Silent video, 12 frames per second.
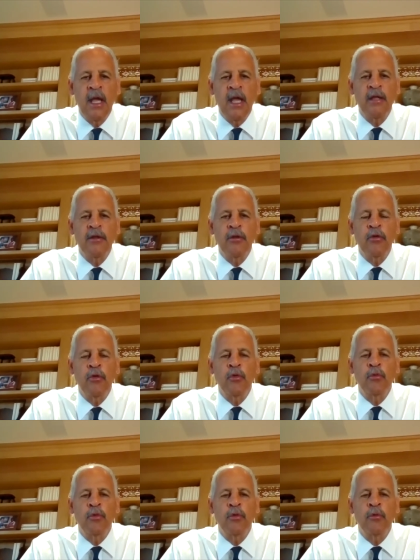And
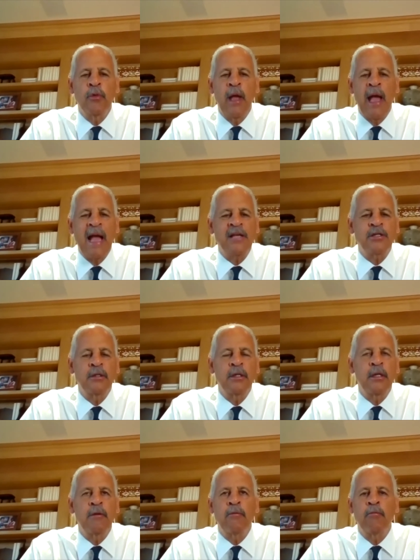you're
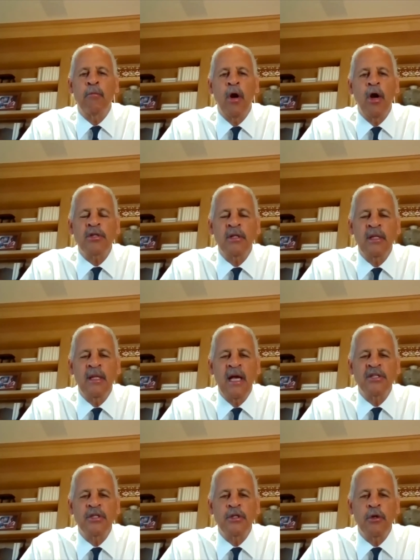actually
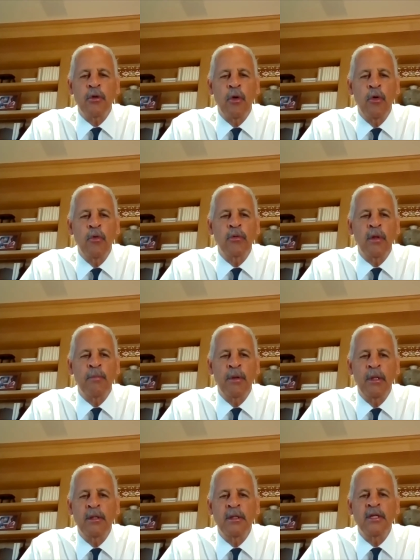marginalizing your own
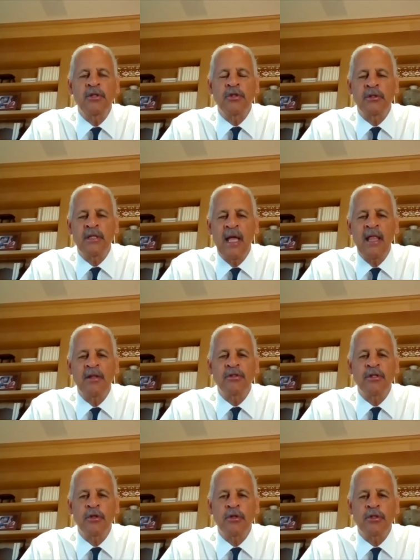abilities, your
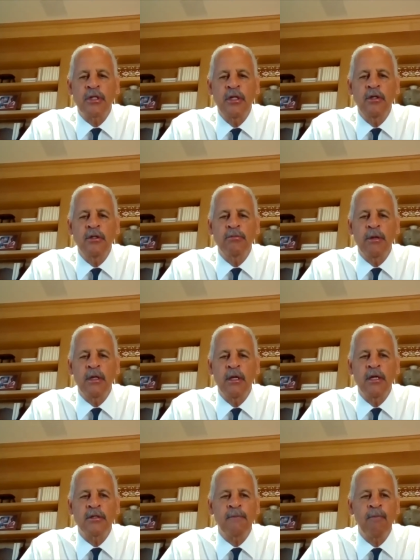talents, and your skills
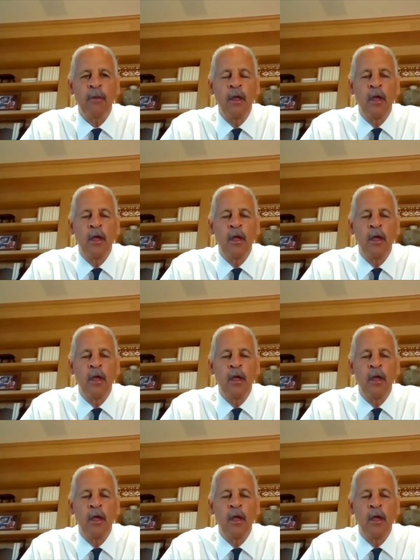because